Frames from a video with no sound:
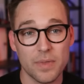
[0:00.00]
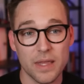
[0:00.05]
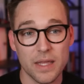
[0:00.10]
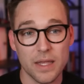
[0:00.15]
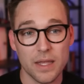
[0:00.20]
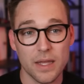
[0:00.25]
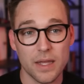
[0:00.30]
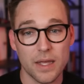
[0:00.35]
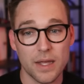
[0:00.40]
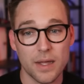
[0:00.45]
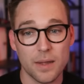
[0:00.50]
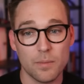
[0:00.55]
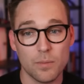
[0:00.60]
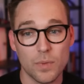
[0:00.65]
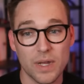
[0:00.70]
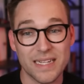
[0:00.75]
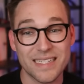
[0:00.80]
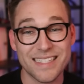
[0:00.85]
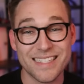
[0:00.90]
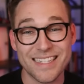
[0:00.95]
the
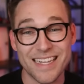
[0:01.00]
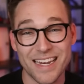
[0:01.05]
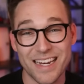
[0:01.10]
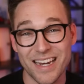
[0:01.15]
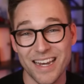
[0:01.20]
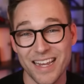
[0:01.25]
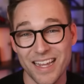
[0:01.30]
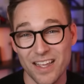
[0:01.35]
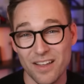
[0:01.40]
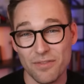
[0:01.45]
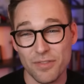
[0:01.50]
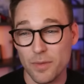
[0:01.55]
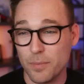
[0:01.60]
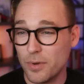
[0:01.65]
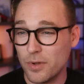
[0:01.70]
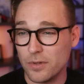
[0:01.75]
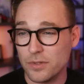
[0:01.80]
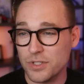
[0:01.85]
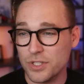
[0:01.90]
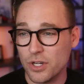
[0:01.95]
extending of the
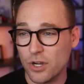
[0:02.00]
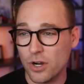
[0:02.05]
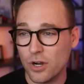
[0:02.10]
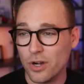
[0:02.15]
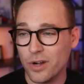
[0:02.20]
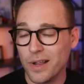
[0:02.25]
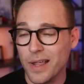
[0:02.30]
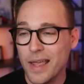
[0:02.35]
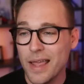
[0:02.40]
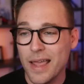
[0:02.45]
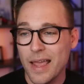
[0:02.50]
Pulse card.